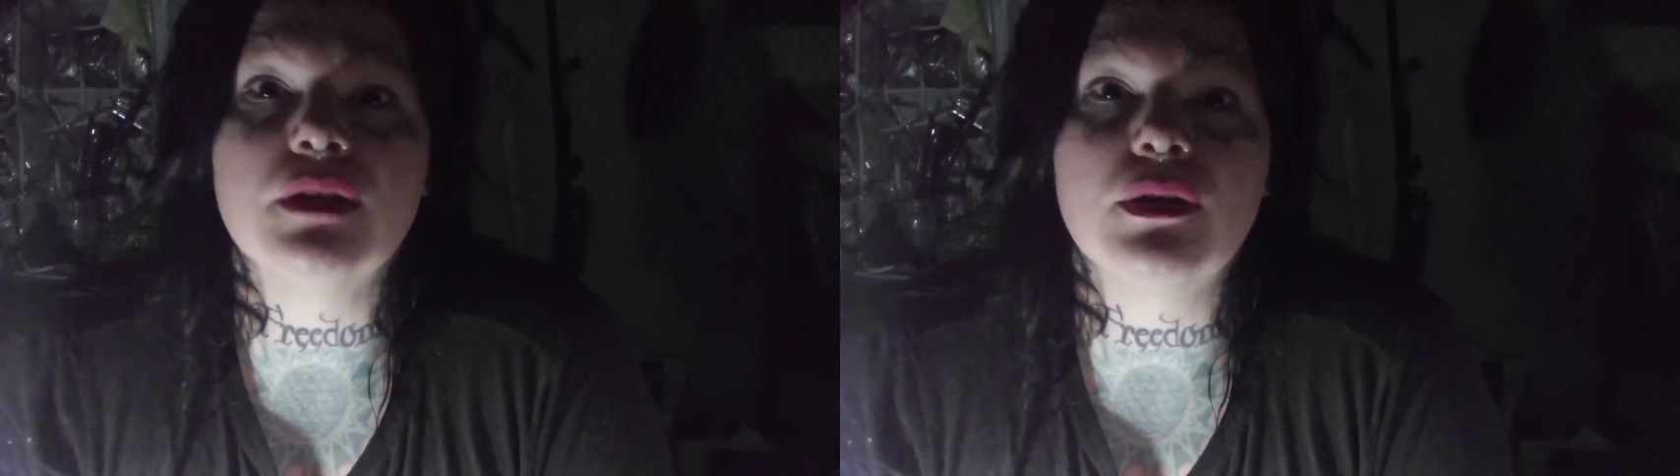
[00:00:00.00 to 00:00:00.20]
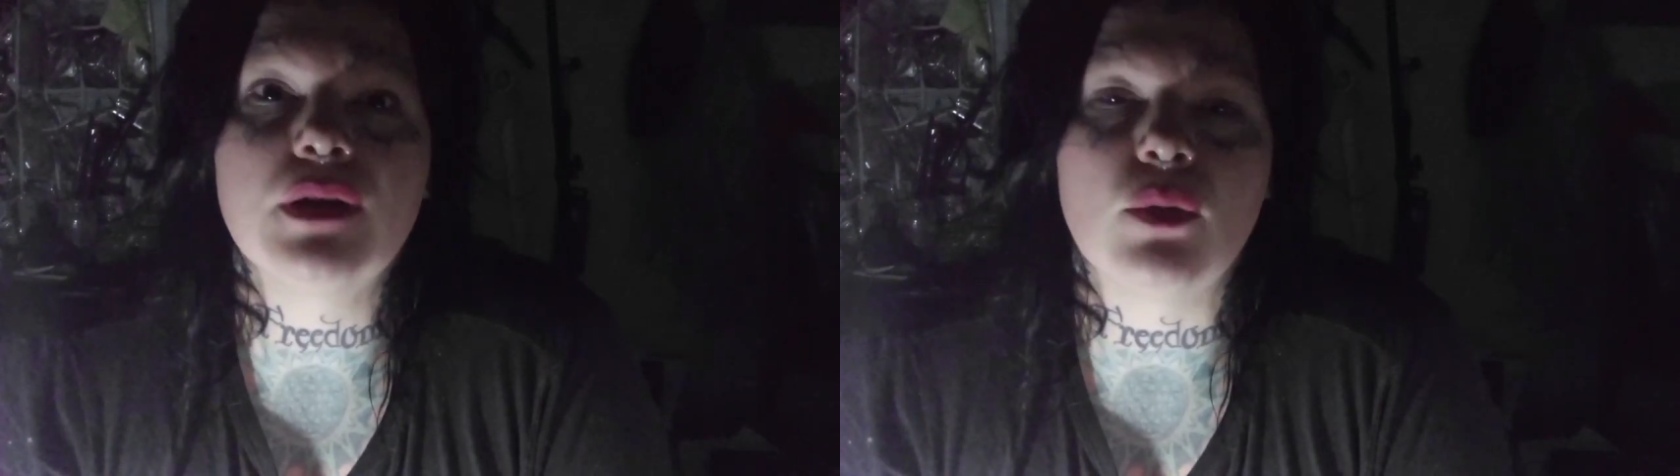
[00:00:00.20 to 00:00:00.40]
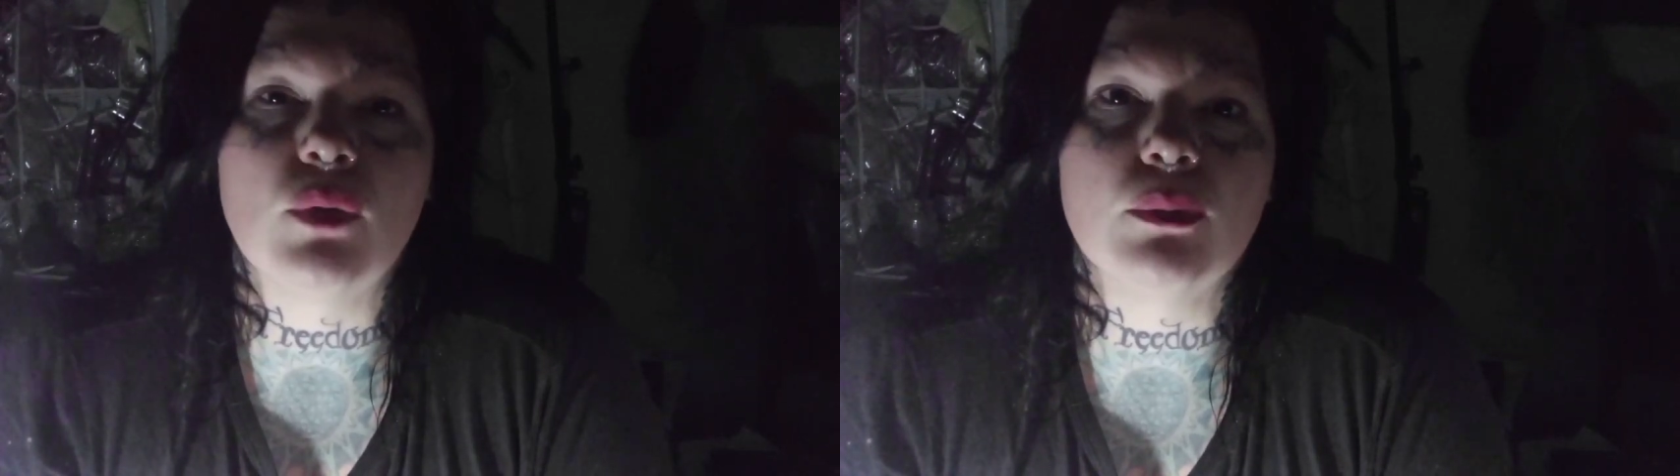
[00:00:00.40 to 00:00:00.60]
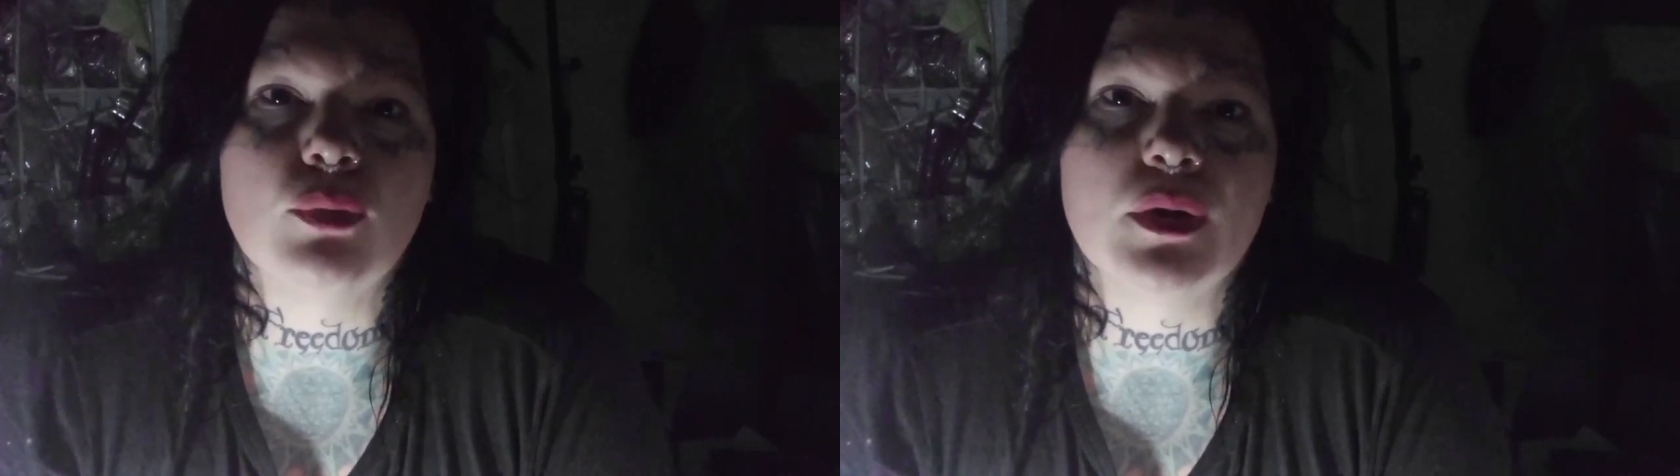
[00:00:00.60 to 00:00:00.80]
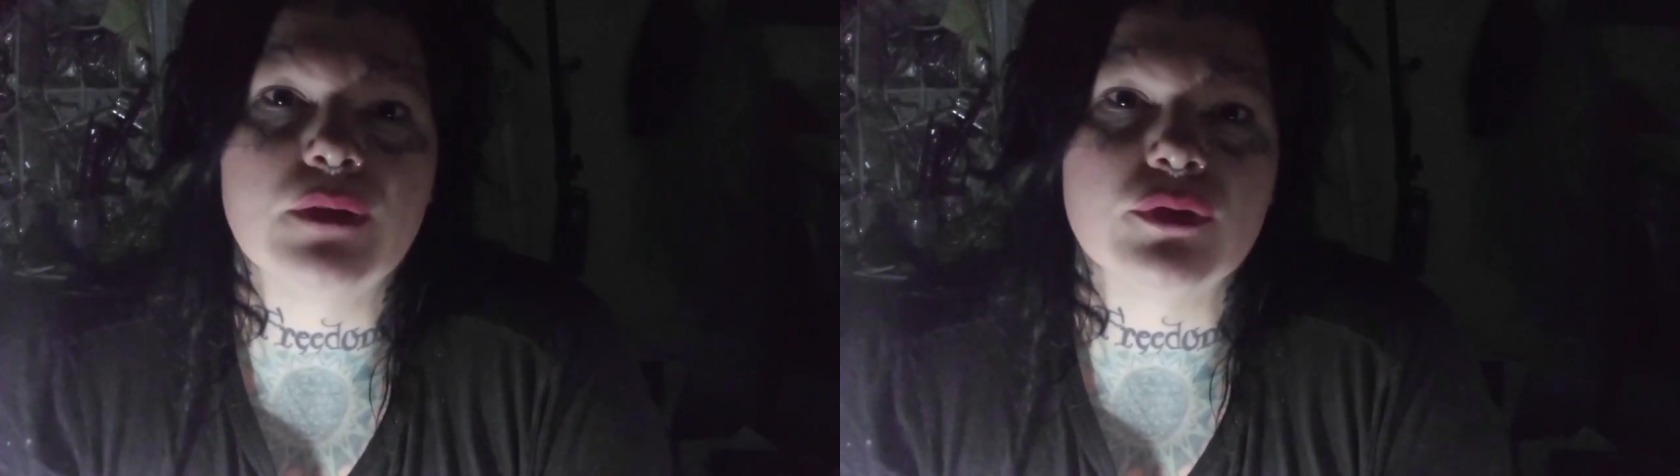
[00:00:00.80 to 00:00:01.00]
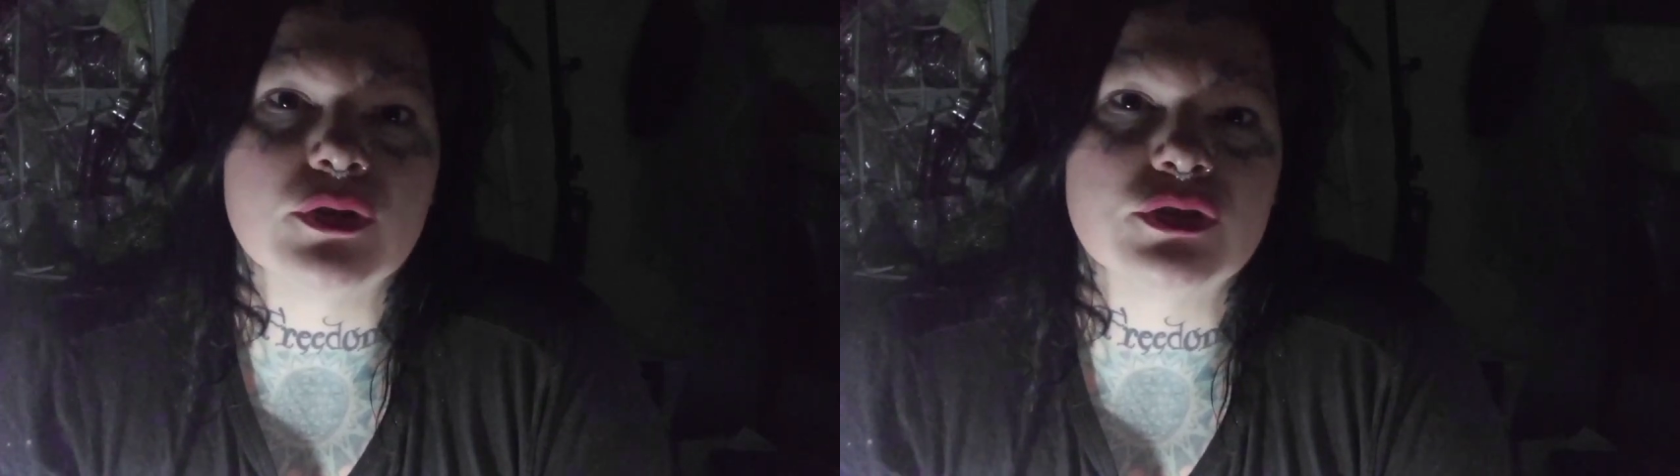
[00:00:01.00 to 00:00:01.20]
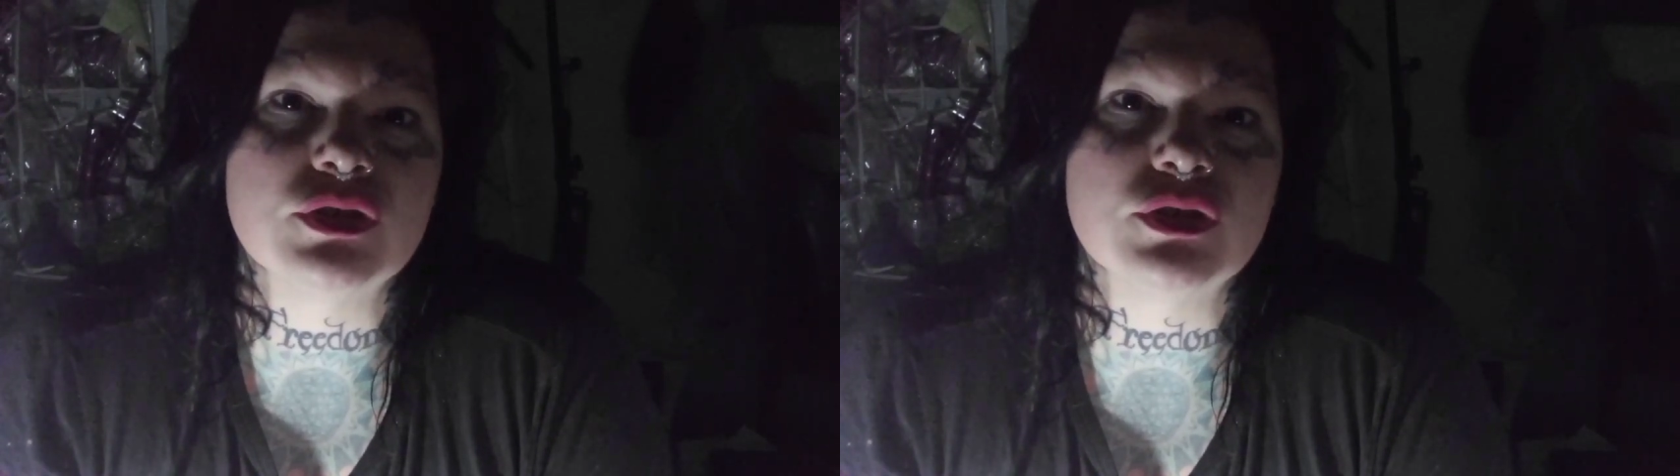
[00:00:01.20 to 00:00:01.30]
out at one point for it